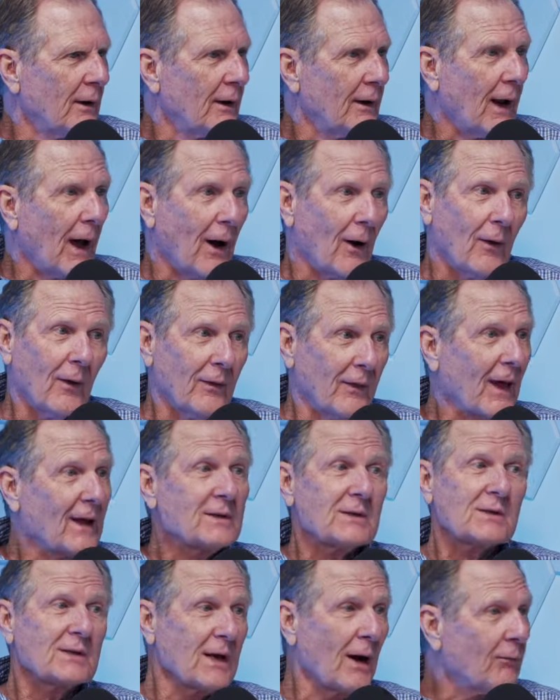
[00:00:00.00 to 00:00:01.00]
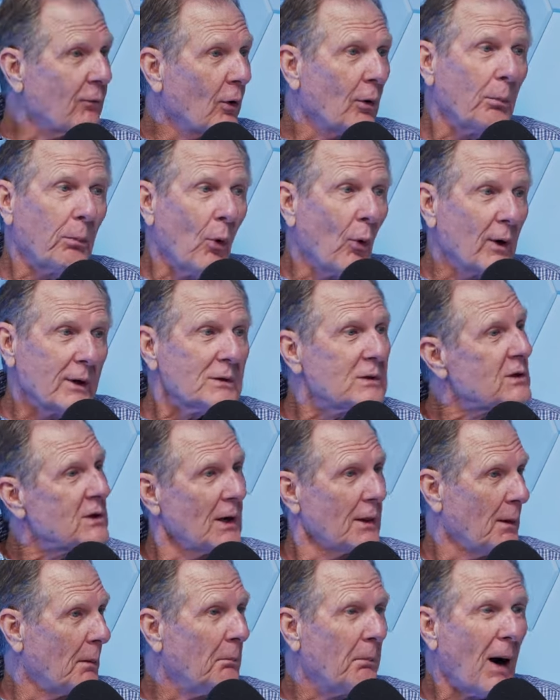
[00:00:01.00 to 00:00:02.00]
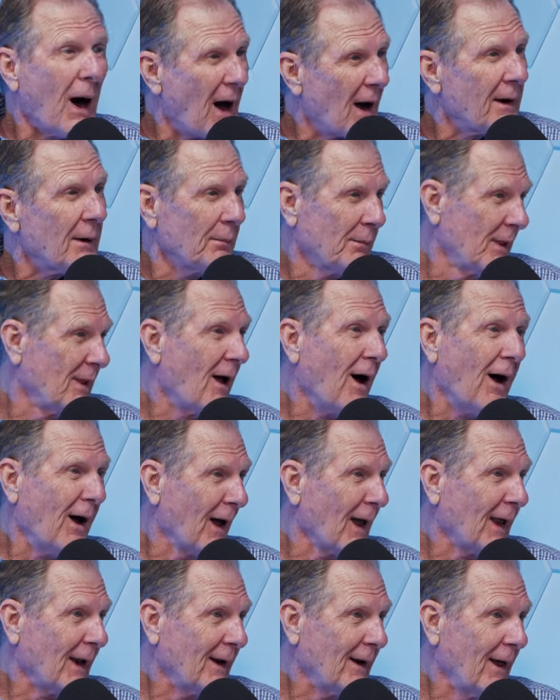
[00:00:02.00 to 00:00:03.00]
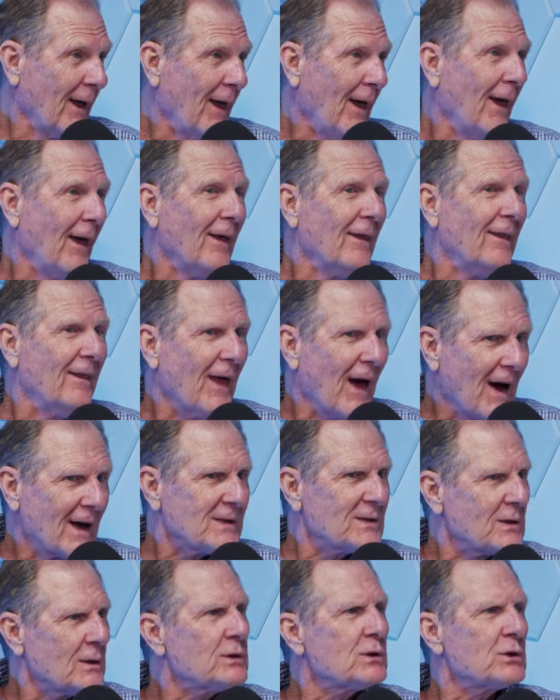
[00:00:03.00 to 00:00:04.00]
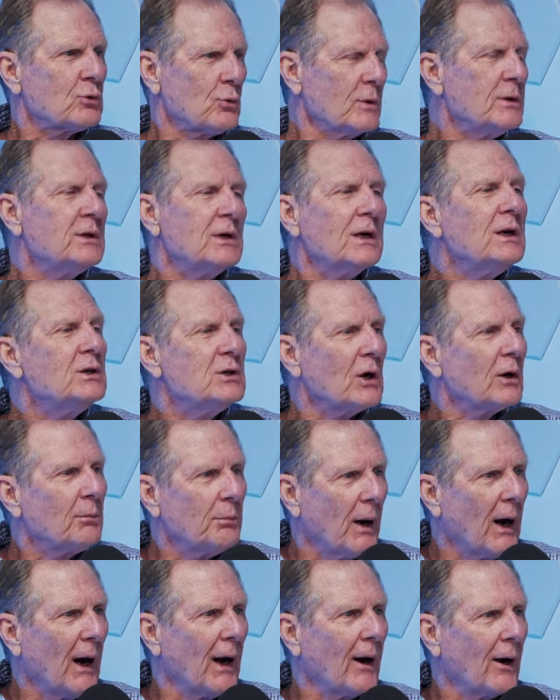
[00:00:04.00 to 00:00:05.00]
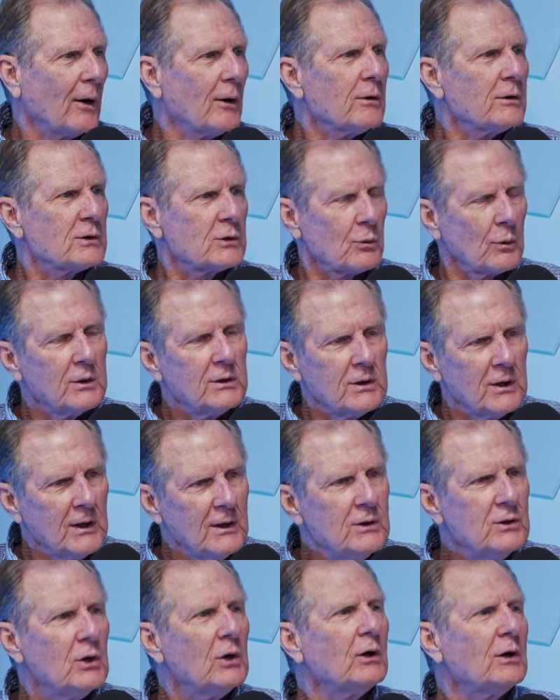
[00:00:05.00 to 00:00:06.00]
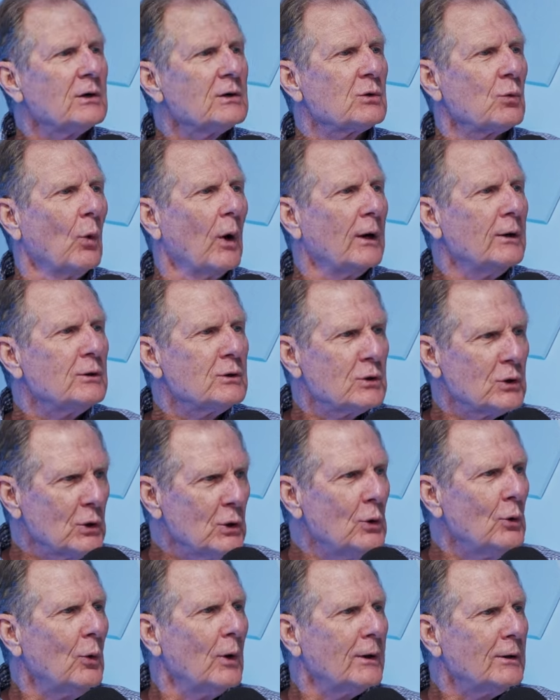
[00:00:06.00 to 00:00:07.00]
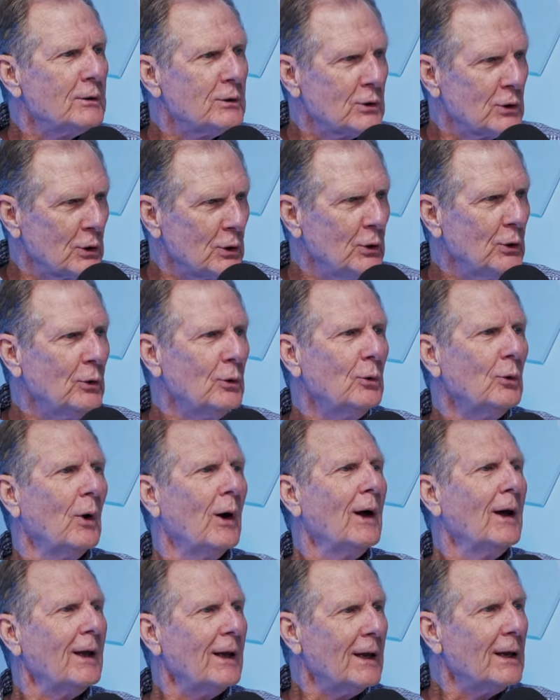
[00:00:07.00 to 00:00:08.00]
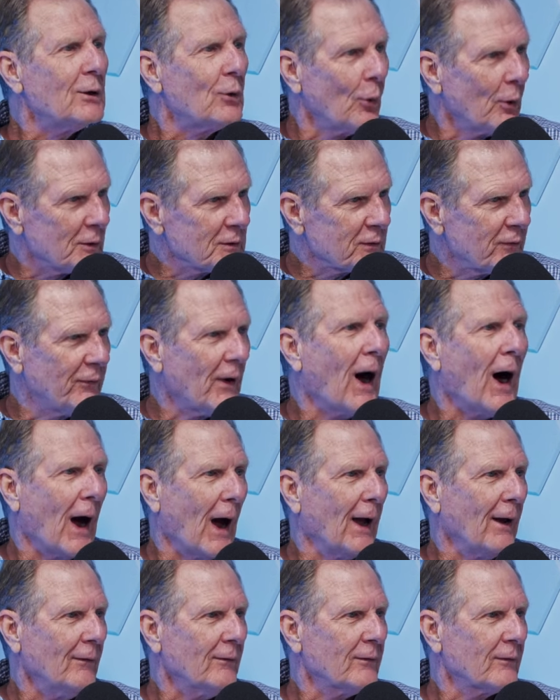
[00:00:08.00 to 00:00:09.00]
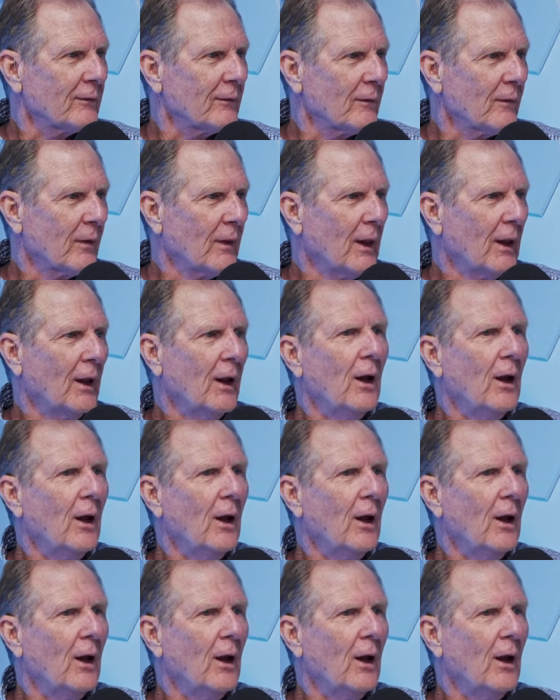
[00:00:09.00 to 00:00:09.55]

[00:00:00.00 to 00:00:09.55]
Now, that's several points to the bottom line. That's a strategic buyer. Strategic is when 2 and 2 equals 5.